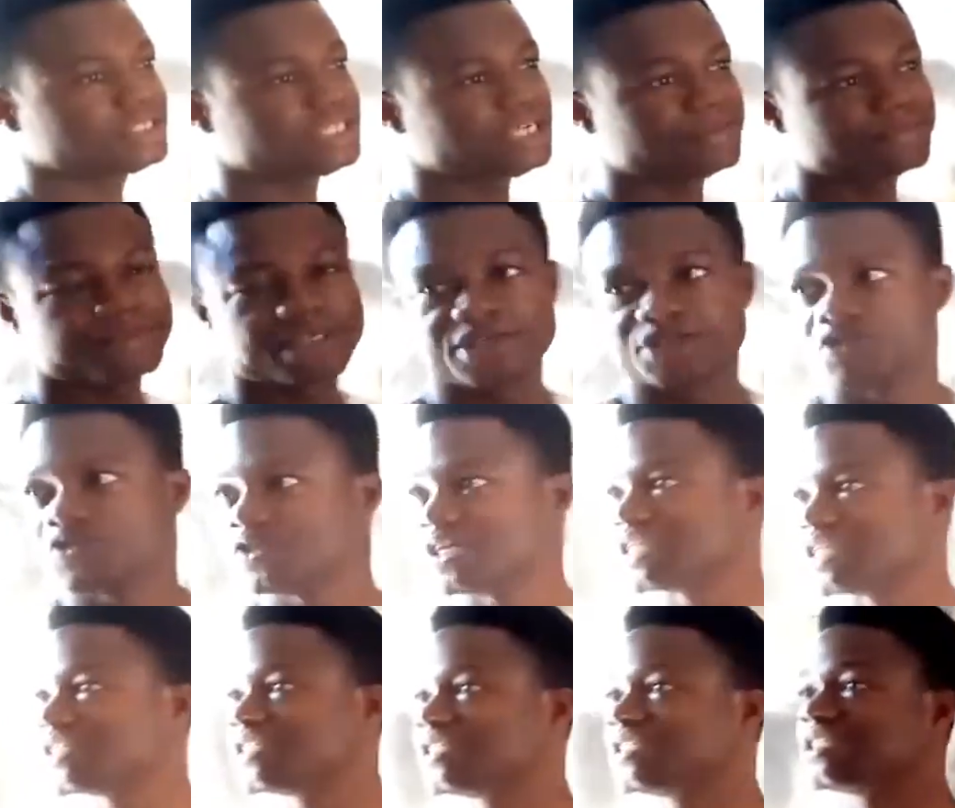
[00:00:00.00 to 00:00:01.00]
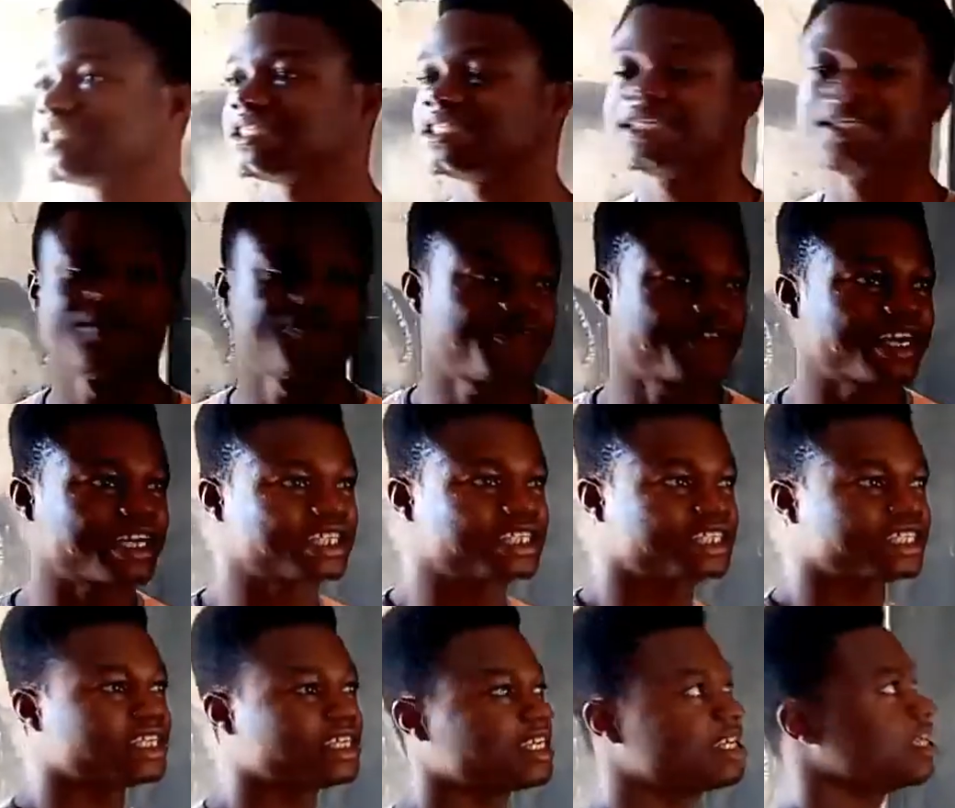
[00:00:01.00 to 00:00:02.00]
Sometimes students see
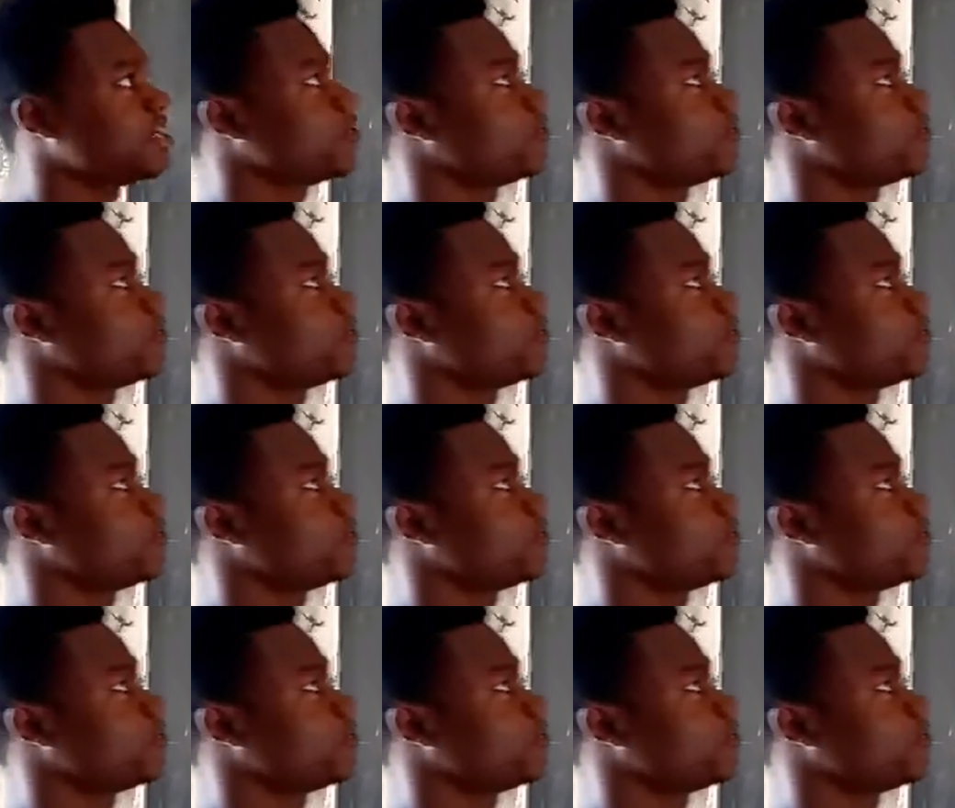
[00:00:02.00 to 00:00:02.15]
fraction in the